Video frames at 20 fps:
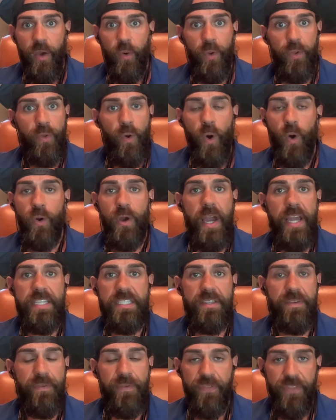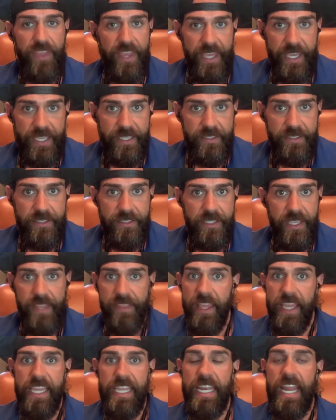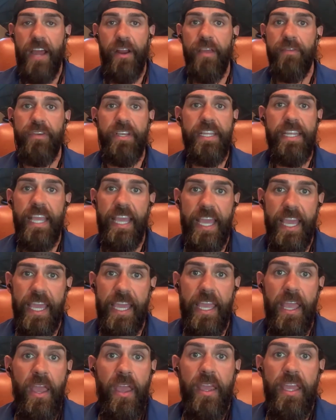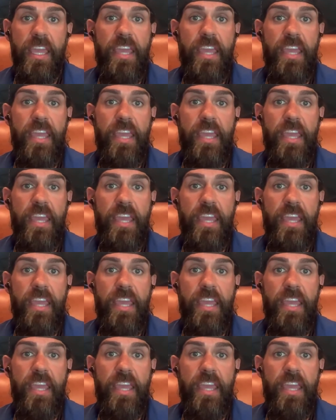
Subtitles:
with all kinds of things, and they eat out every day.